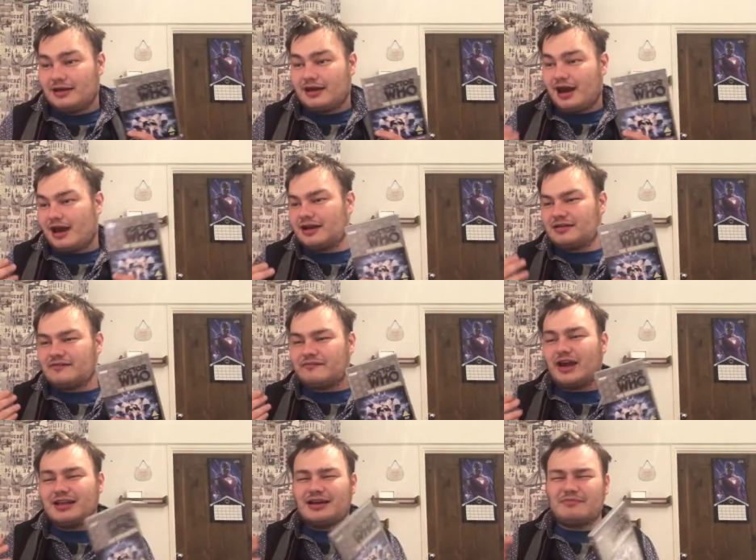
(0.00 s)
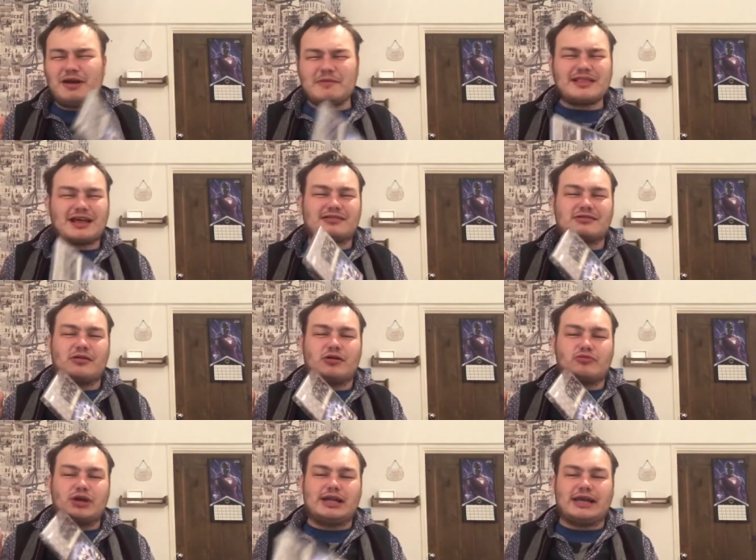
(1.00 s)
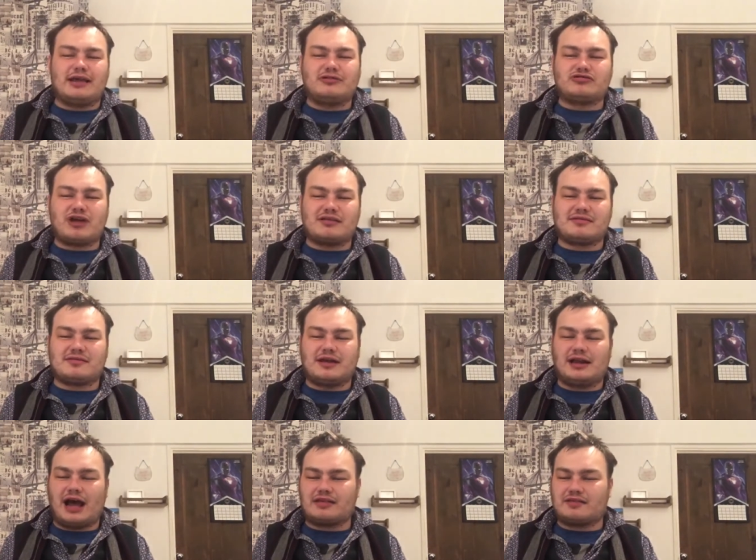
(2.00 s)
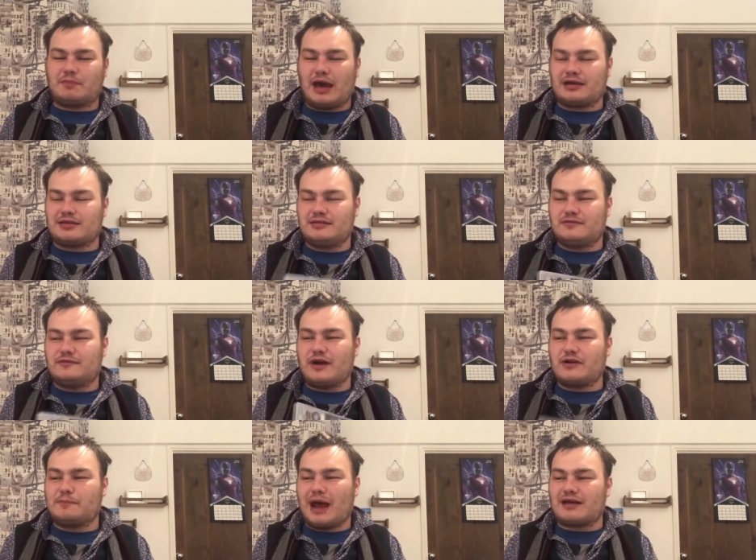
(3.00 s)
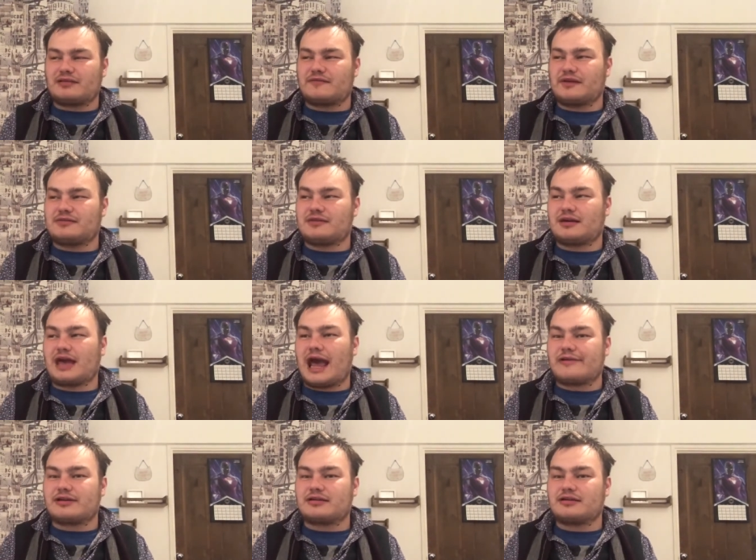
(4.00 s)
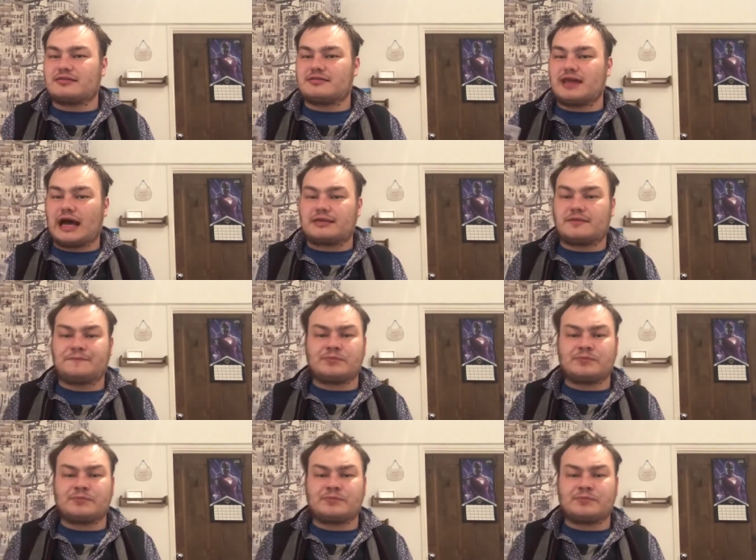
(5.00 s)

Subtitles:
And I find maybe that's a really interesting aspect, these very pacifistic characters that